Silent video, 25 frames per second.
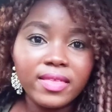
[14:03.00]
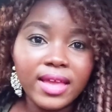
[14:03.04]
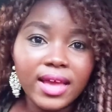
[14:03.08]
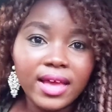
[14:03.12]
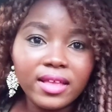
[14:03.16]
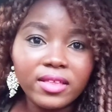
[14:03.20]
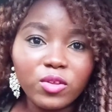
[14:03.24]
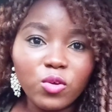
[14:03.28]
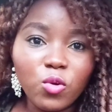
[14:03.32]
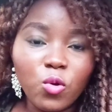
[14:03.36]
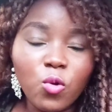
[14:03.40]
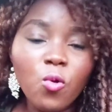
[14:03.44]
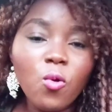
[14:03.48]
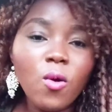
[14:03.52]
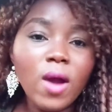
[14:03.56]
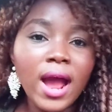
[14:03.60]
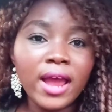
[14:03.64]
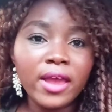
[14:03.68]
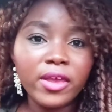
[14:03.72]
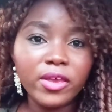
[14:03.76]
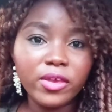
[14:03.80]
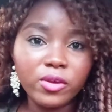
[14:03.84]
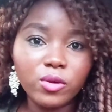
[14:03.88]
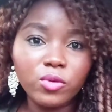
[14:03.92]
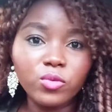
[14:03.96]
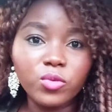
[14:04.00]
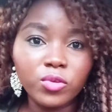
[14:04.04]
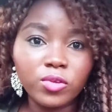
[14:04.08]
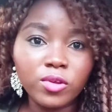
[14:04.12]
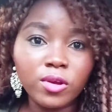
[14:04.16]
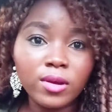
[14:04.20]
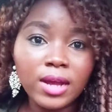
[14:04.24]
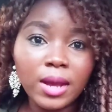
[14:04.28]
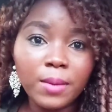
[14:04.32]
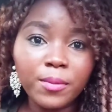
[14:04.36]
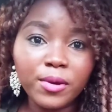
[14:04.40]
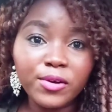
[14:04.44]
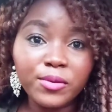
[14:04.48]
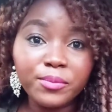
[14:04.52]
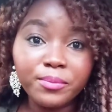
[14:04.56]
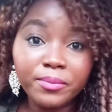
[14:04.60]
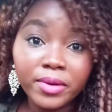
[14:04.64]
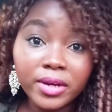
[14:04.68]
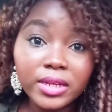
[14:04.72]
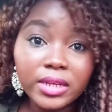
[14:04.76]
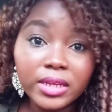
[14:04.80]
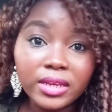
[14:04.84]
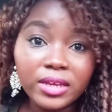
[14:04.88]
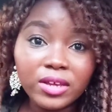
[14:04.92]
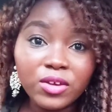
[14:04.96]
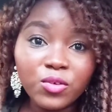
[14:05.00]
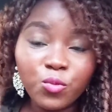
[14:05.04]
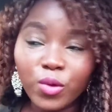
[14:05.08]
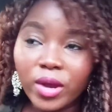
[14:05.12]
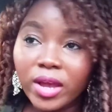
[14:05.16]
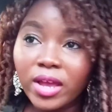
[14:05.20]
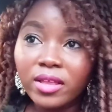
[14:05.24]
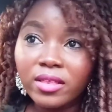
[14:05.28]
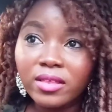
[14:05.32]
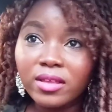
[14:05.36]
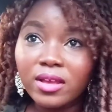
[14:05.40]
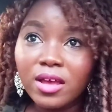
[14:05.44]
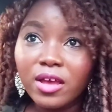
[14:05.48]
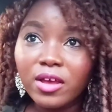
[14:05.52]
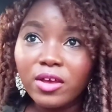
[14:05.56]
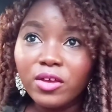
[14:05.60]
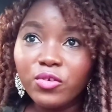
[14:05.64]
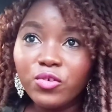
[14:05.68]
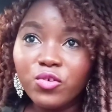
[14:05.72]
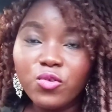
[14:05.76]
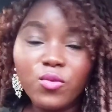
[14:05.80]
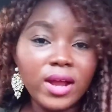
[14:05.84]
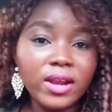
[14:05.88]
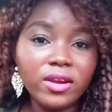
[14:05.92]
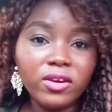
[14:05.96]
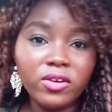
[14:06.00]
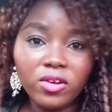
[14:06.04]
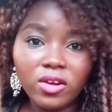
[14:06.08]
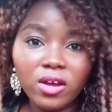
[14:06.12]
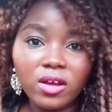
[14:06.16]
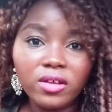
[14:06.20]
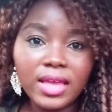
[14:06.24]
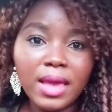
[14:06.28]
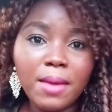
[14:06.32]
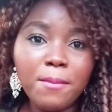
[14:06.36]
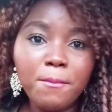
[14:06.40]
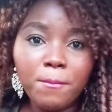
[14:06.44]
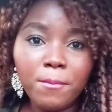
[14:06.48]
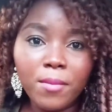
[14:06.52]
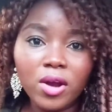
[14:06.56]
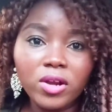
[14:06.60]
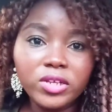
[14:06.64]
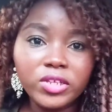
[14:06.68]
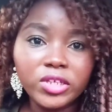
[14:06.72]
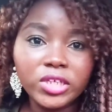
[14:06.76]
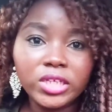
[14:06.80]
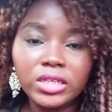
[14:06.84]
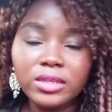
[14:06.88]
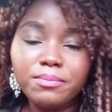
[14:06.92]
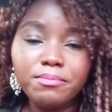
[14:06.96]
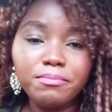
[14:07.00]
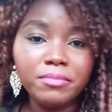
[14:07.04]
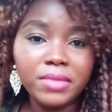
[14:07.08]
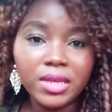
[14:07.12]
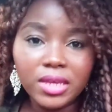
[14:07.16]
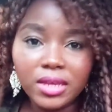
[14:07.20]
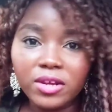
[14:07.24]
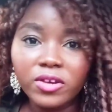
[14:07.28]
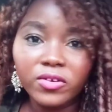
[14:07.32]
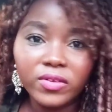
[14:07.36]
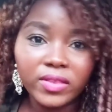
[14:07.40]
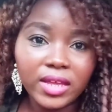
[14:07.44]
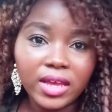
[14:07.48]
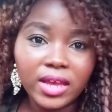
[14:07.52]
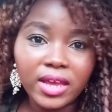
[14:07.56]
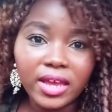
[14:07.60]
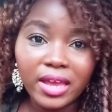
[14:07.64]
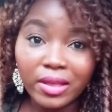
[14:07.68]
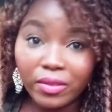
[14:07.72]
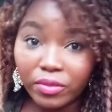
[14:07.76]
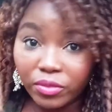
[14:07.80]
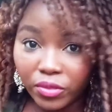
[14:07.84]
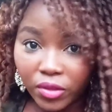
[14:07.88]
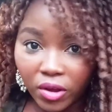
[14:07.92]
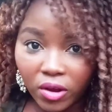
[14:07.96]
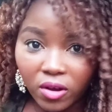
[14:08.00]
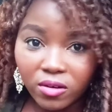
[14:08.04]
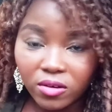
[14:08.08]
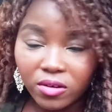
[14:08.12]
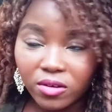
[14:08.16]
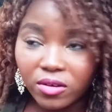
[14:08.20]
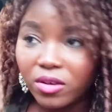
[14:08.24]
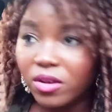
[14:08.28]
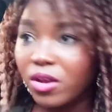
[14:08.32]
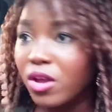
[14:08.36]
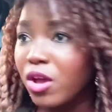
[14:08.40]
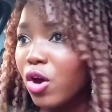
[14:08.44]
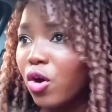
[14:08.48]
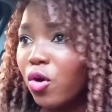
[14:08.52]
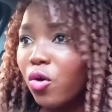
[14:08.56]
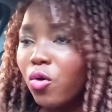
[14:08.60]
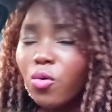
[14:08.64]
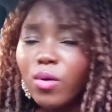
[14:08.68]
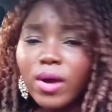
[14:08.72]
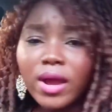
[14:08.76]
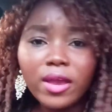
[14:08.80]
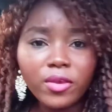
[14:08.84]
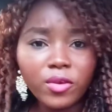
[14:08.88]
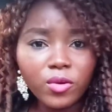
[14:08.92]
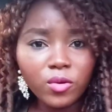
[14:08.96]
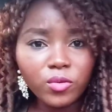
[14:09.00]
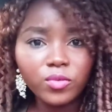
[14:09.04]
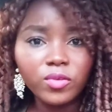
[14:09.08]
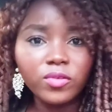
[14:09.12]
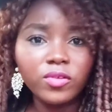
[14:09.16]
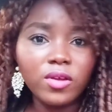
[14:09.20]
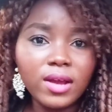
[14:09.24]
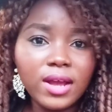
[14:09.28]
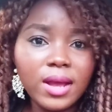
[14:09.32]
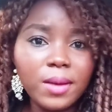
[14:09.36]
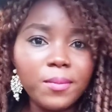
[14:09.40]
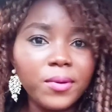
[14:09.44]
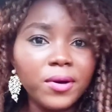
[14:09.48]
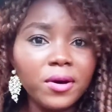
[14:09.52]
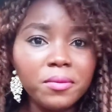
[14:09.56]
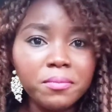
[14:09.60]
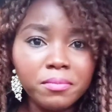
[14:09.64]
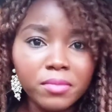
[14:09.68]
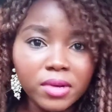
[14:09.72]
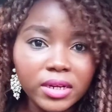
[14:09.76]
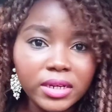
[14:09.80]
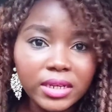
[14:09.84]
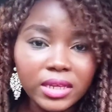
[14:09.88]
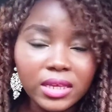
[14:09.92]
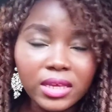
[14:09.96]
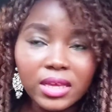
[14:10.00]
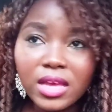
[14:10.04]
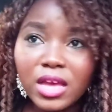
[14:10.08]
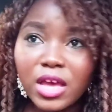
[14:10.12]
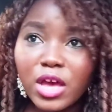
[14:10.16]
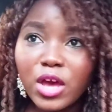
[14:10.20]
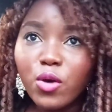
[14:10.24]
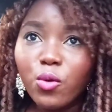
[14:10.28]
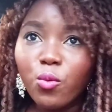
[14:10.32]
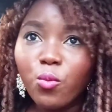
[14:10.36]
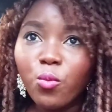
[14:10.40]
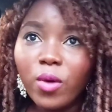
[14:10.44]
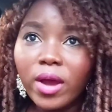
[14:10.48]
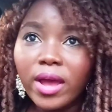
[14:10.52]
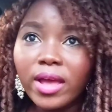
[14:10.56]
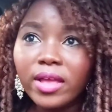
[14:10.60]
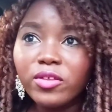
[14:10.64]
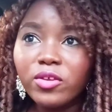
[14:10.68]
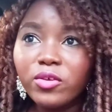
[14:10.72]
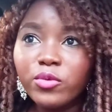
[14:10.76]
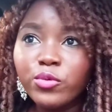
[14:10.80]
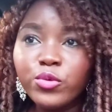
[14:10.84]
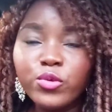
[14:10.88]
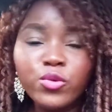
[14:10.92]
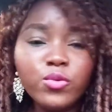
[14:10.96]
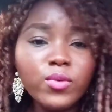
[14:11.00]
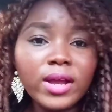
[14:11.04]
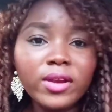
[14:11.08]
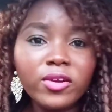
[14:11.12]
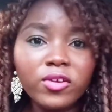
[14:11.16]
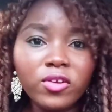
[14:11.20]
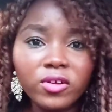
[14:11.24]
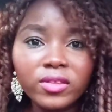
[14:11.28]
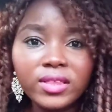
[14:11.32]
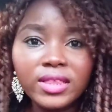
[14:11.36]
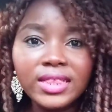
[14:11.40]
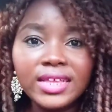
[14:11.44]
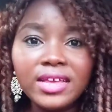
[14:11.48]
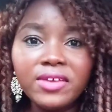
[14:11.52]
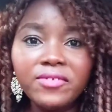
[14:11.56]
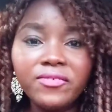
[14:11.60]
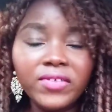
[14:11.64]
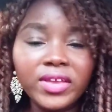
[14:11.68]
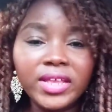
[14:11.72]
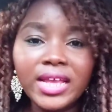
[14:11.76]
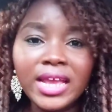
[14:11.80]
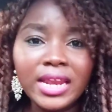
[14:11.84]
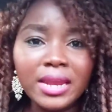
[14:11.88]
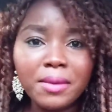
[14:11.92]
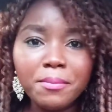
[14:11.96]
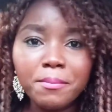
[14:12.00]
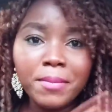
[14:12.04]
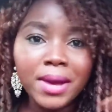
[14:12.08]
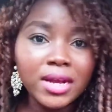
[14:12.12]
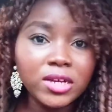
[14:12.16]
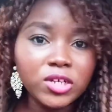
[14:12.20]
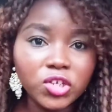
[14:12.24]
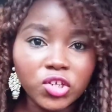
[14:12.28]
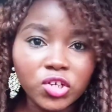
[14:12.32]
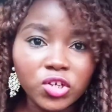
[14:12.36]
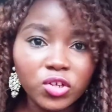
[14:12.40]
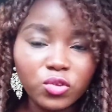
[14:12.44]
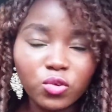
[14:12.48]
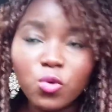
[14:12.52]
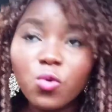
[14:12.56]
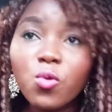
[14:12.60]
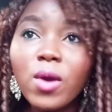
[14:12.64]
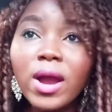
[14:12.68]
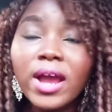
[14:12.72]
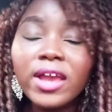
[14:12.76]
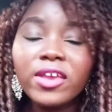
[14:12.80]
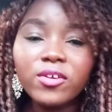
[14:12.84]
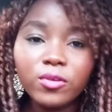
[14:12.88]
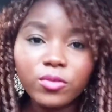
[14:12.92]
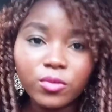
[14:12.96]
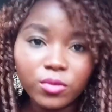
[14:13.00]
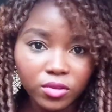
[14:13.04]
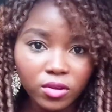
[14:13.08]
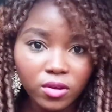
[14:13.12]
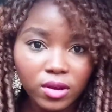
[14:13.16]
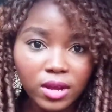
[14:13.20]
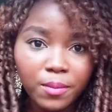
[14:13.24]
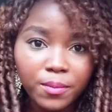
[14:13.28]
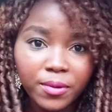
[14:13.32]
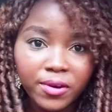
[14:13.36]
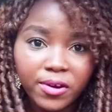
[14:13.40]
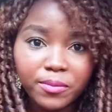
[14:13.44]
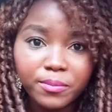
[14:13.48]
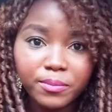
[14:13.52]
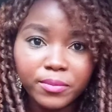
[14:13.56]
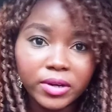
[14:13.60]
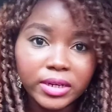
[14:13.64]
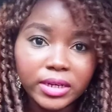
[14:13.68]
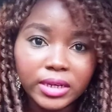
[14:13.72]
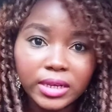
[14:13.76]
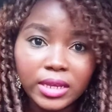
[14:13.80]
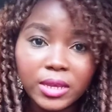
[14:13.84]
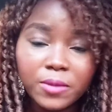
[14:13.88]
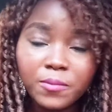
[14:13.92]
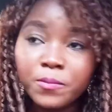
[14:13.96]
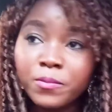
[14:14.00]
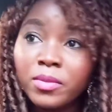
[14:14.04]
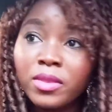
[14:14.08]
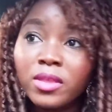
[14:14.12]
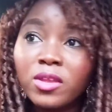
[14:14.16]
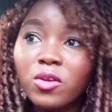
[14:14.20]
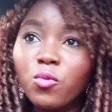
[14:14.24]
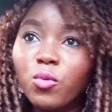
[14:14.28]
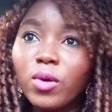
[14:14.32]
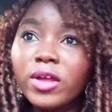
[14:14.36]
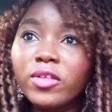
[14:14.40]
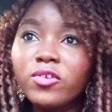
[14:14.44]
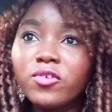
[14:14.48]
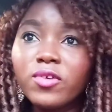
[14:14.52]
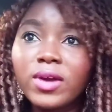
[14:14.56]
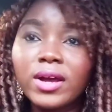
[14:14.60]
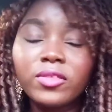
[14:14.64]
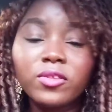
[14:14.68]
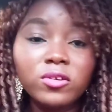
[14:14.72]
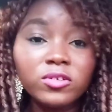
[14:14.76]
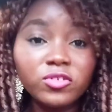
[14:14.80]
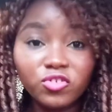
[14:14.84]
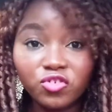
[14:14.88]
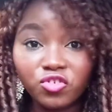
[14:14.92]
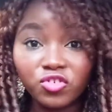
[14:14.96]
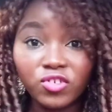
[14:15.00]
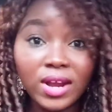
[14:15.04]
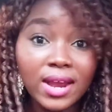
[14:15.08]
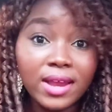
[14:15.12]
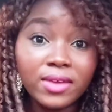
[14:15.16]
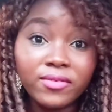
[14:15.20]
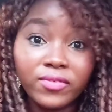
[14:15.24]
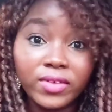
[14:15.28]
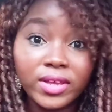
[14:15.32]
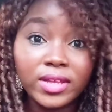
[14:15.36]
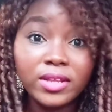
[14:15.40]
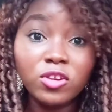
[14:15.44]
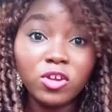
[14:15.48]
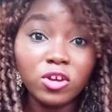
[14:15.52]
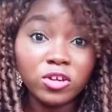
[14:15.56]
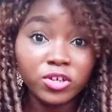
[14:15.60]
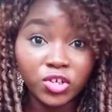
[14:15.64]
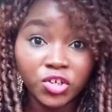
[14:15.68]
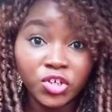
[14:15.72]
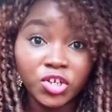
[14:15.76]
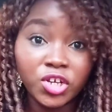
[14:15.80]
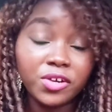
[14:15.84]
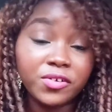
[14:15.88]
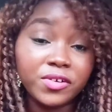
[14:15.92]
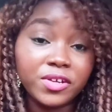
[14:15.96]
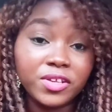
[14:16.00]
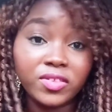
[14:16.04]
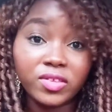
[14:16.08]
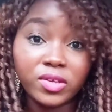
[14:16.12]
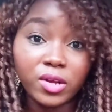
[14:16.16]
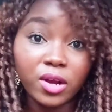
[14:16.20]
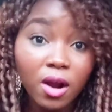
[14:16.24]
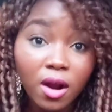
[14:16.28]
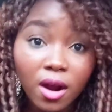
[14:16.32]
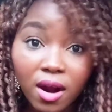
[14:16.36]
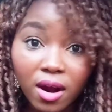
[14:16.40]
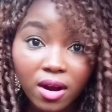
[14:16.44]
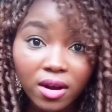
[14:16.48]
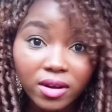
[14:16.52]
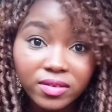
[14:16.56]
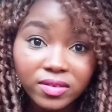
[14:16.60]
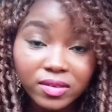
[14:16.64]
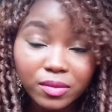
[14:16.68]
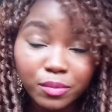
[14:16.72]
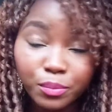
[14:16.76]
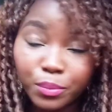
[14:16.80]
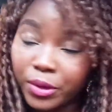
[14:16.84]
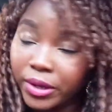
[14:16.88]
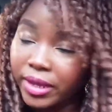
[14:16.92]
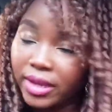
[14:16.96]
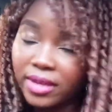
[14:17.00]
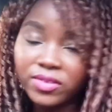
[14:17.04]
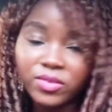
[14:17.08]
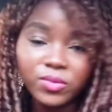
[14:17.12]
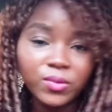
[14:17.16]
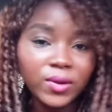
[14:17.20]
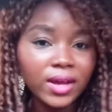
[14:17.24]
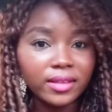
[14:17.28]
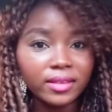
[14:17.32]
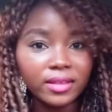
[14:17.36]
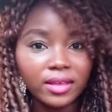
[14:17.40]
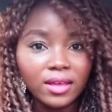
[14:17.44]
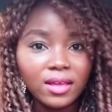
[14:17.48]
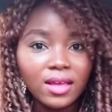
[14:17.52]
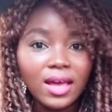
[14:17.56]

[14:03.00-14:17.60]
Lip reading: that, who are you to talk about money when you are not a multi-millionaire in dollar? Who are you to talk about money when you are not living in a mansion? Who are you to talk about money when you are not driving luxurious cars? But guess what?